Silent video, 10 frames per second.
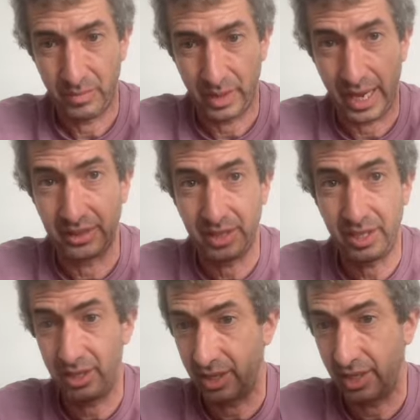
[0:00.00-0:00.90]
And
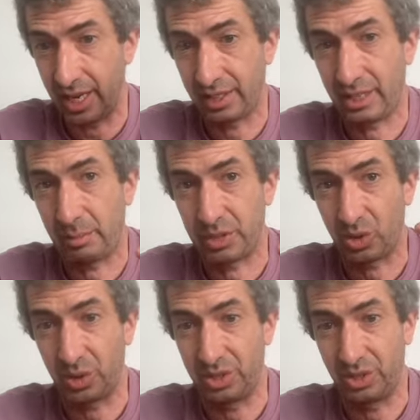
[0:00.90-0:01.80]
the LLM is
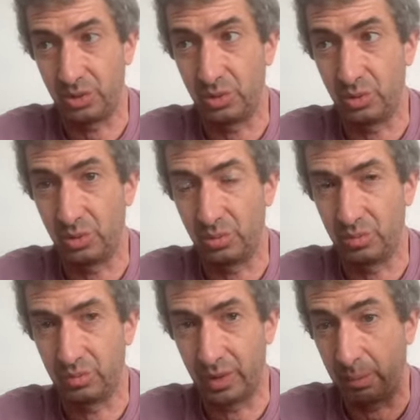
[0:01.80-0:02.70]
going to
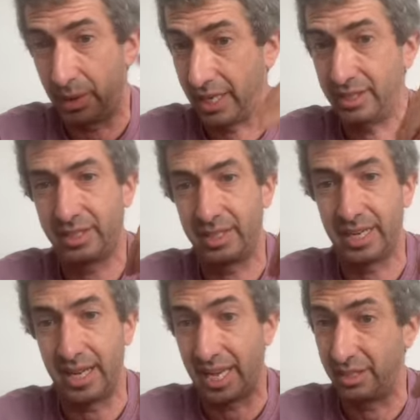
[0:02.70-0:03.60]
append to the
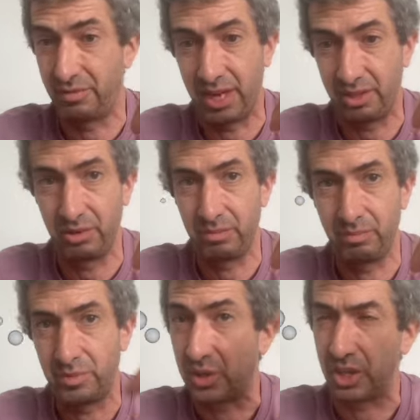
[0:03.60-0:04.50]
end of that note.
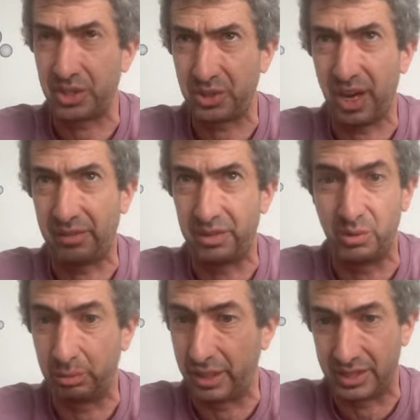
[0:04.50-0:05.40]
You could also have it
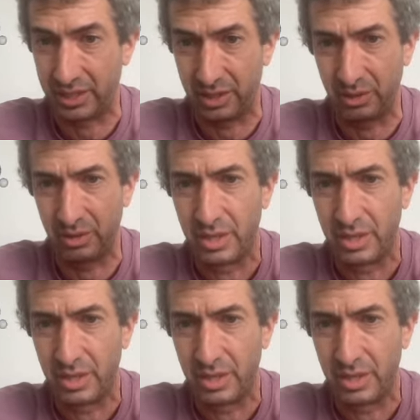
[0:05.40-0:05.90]
replace the note.